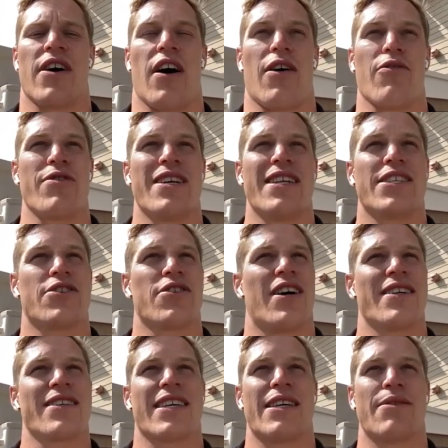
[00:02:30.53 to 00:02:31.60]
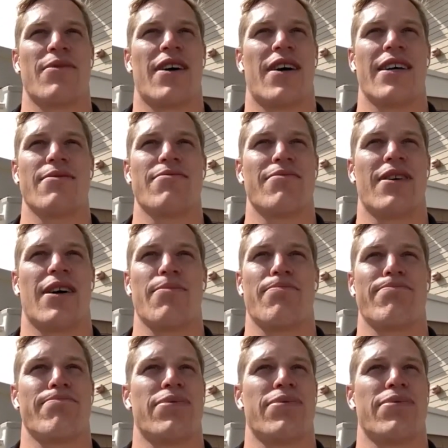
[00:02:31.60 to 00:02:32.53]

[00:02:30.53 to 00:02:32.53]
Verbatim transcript: know. I really try and keep my, my